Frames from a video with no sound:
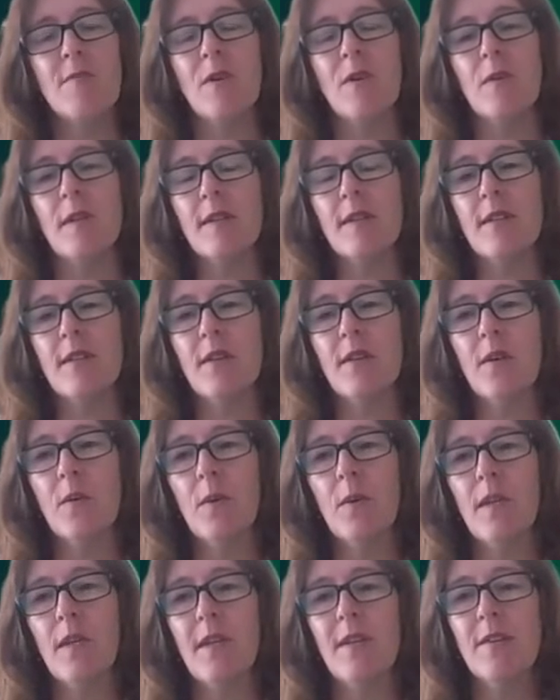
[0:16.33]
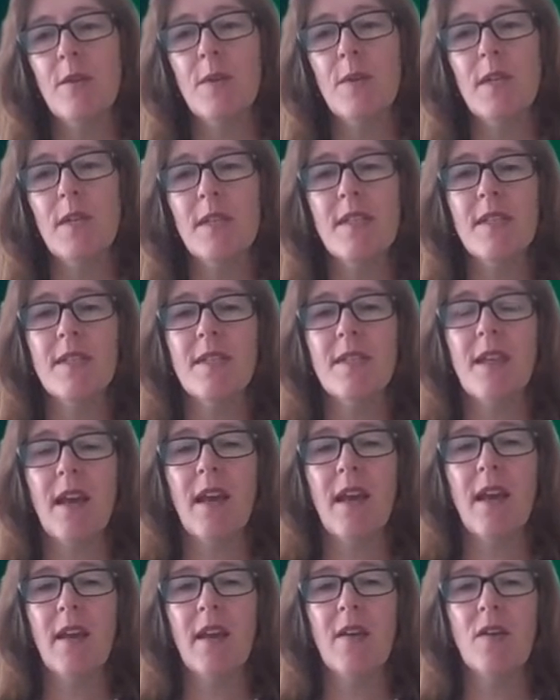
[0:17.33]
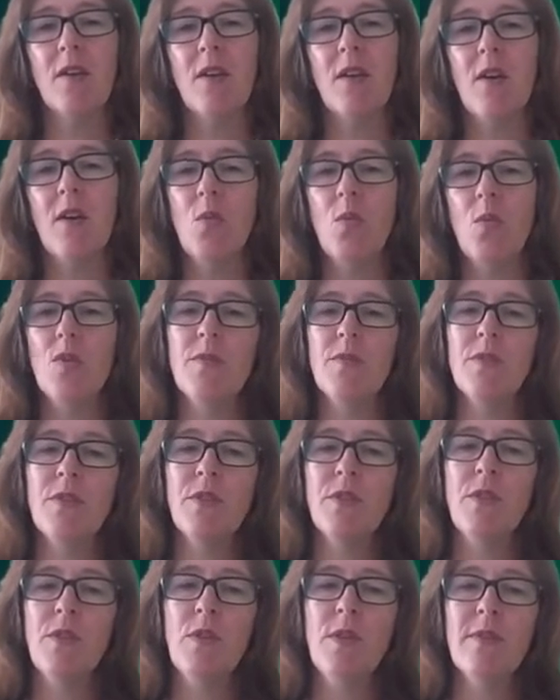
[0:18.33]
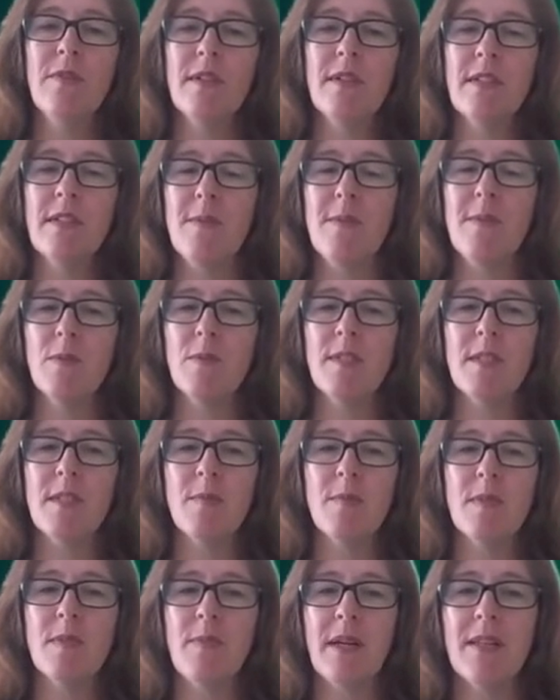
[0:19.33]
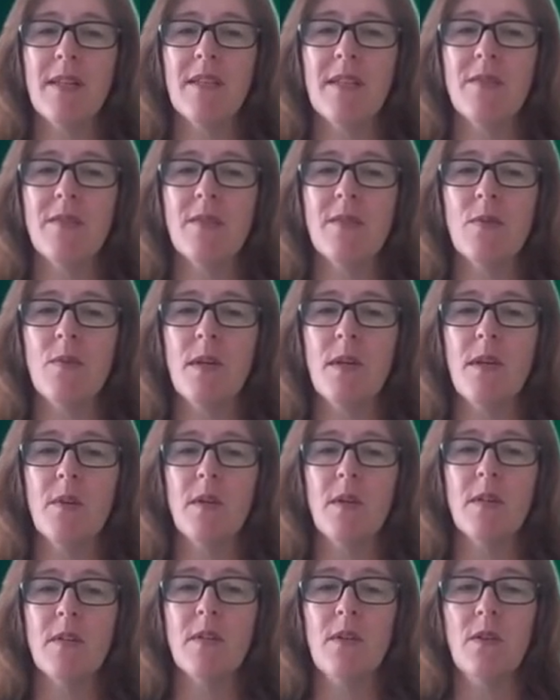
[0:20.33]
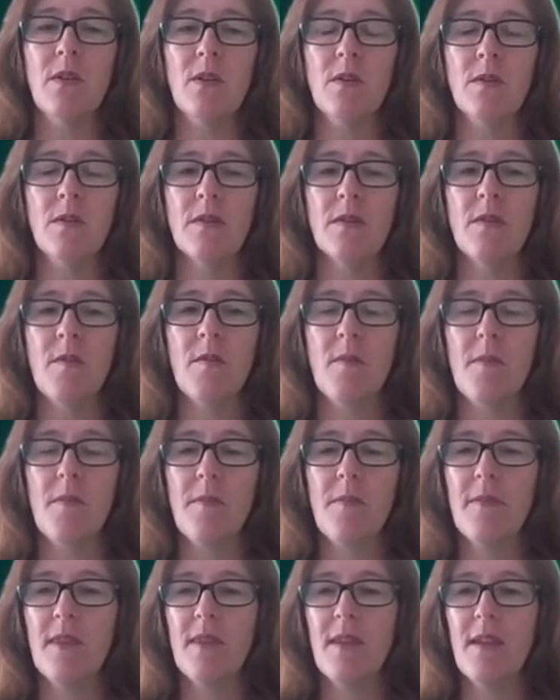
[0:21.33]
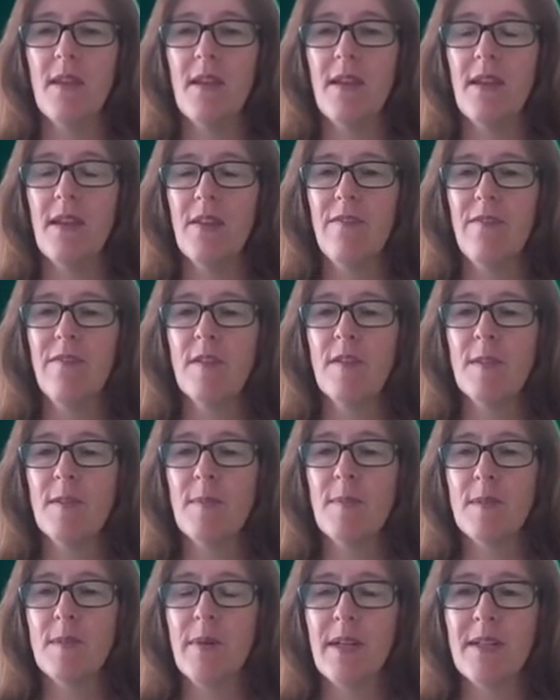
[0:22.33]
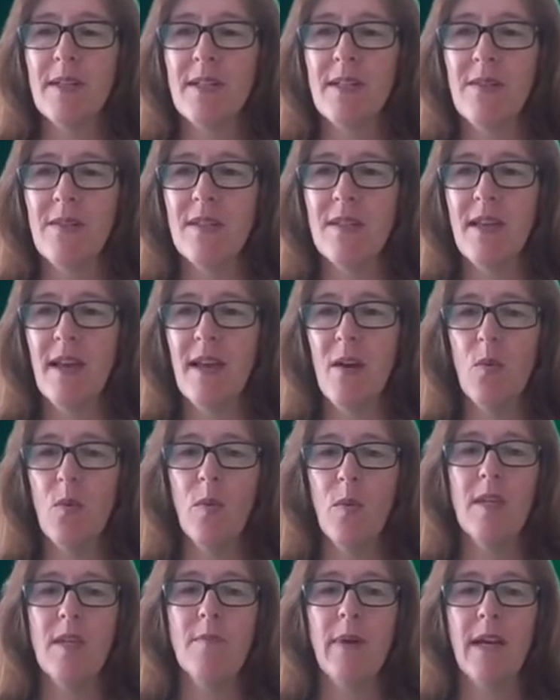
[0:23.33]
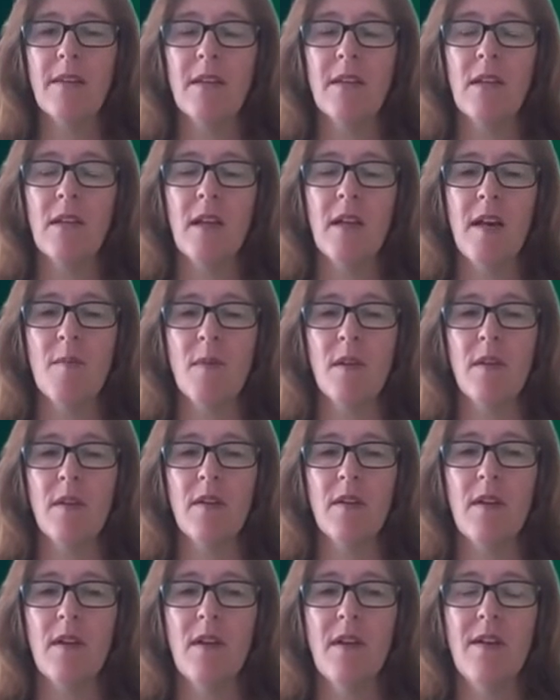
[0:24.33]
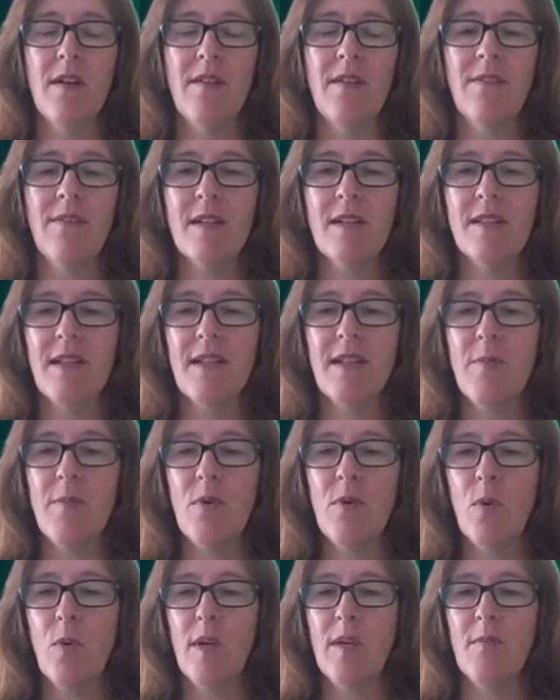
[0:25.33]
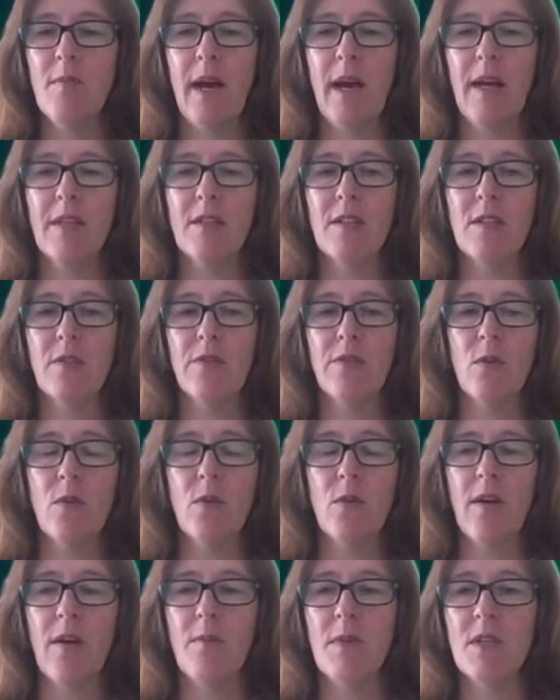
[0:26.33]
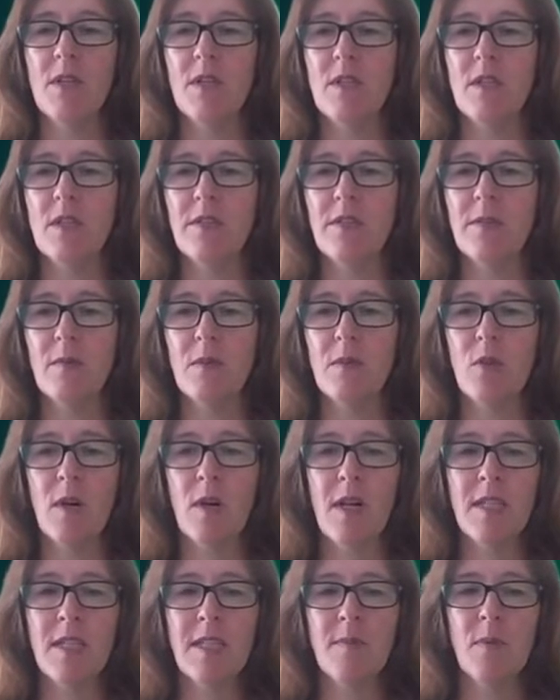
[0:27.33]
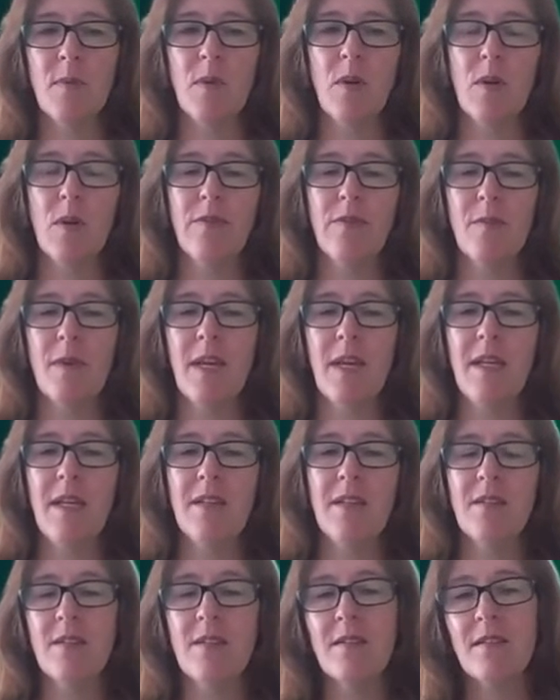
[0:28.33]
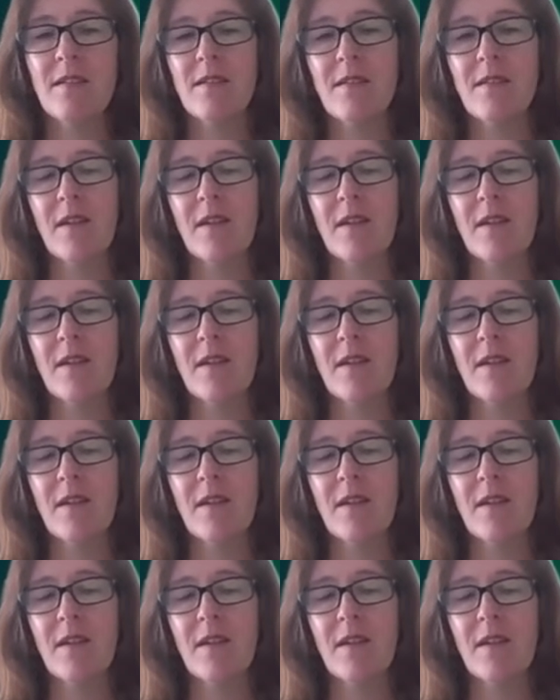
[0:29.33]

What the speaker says: climate risk, we need to understand which of the two different climate risk perspectives we're going to use. Now, the first perspective is how we impact the climate. For example, we impact it through our emissions from transport, from heat,